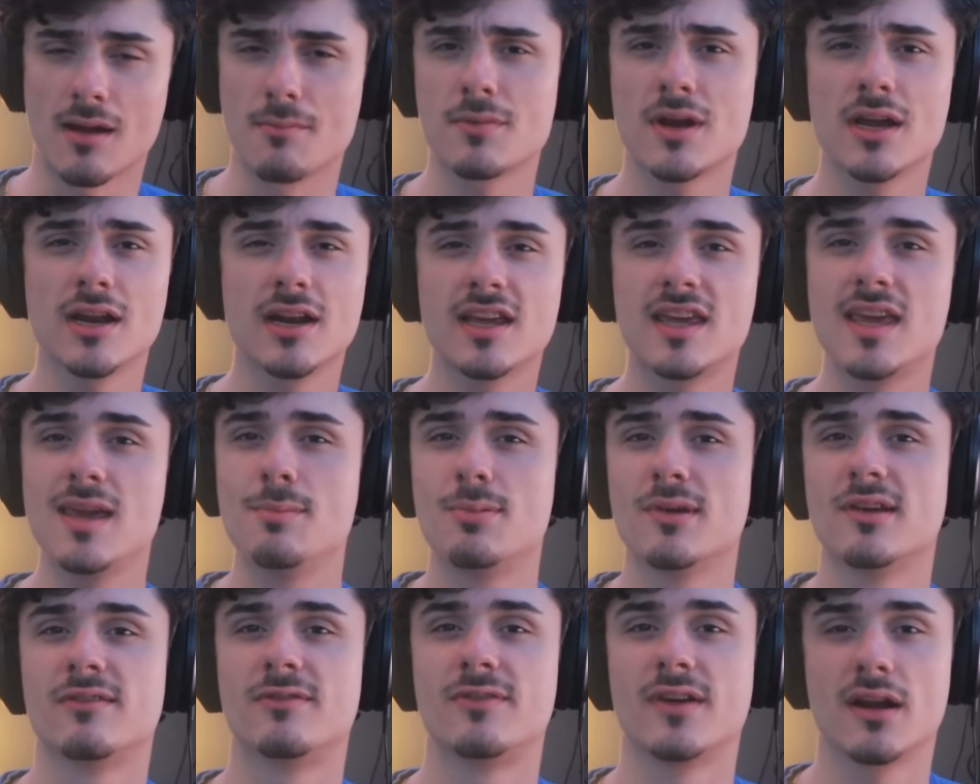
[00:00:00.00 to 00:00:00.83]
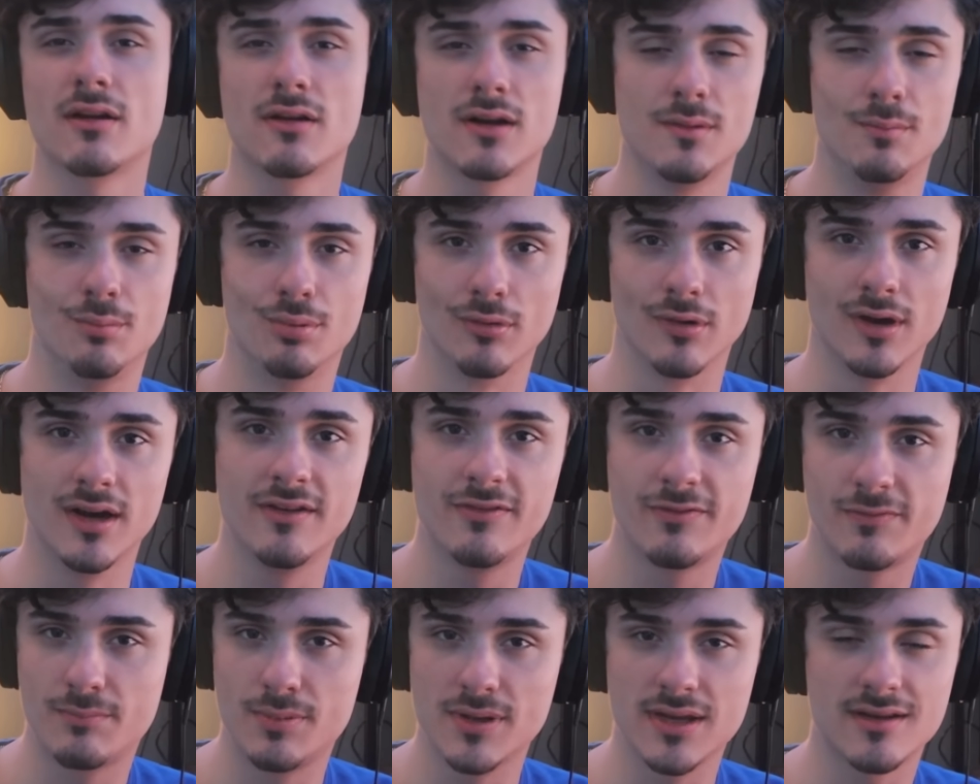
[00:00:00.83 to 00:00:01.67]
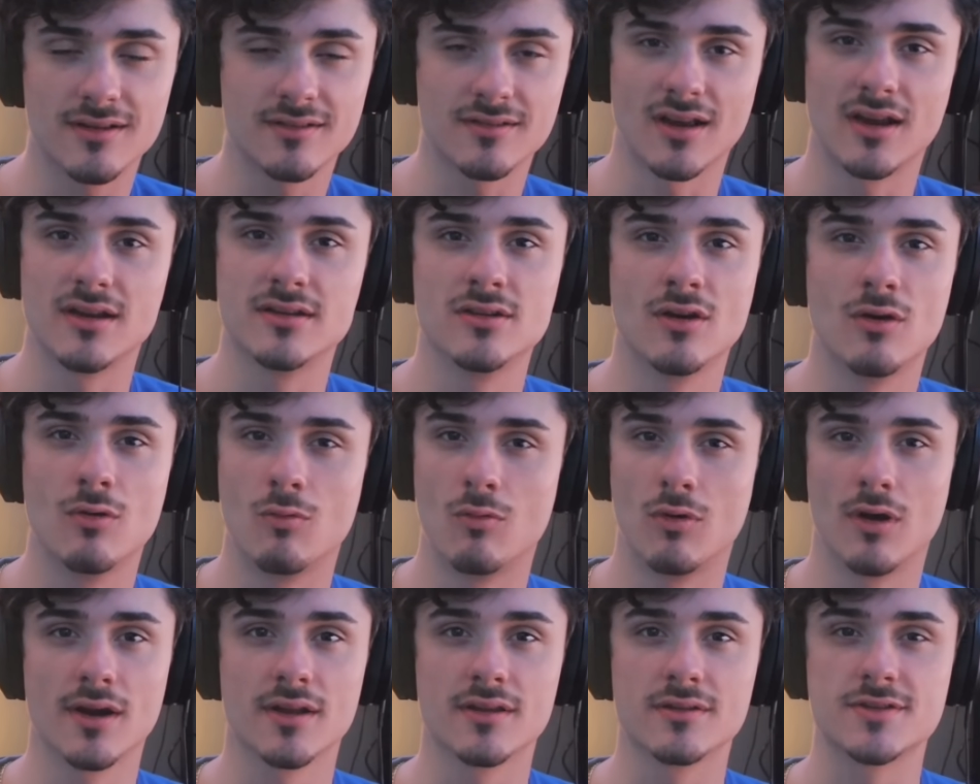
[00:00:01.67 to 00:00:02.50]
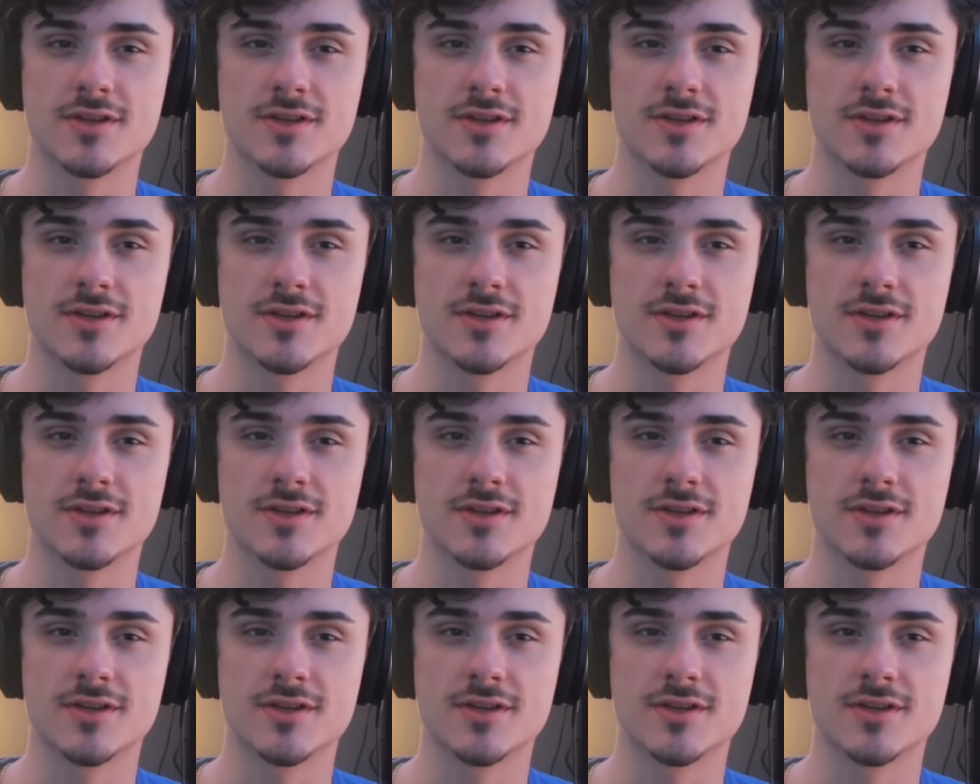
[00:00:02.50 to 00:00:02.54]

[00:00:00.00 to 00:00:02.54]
I'm going to keep it very brief because I don't want to